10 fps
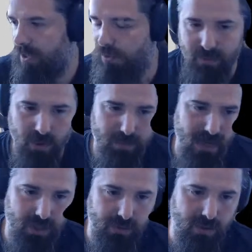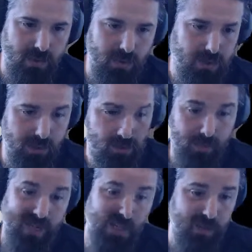want to make sure it works on your
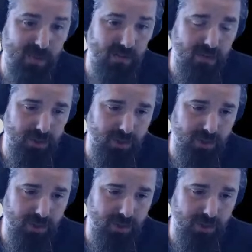PHP version.